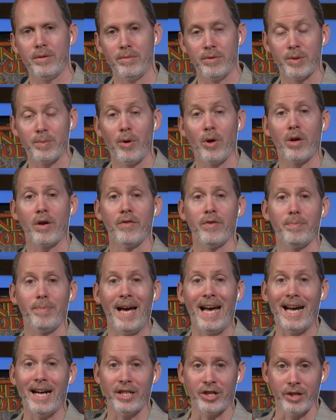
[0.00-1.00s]
spoke of
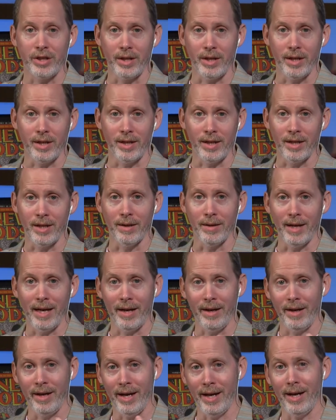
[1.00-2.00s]
passion
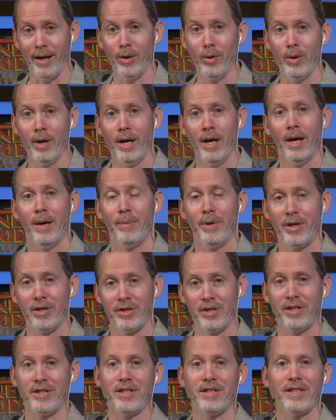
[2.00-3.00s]
and how, because
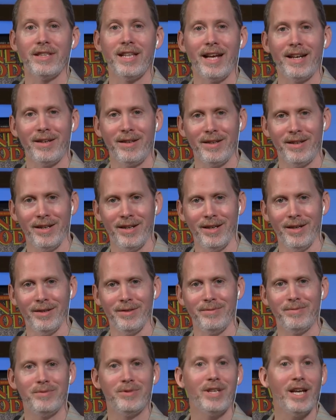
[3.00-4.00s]
this isn't that
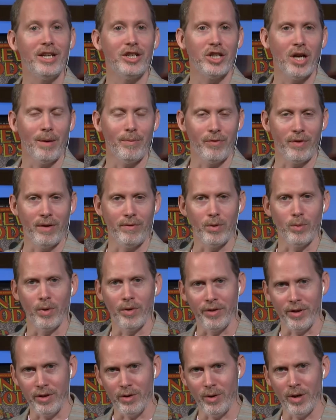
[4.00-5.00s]
day job for everyone,
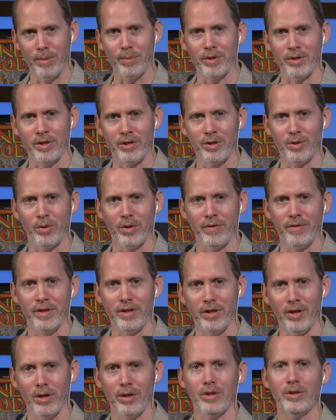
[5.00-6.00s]
that you're able to sort of
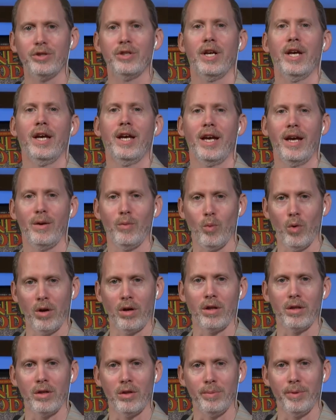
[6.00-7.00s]
indulge and work
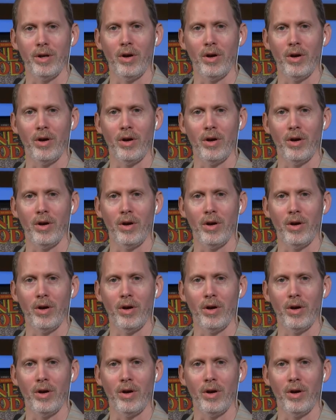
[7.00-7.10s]
a little bit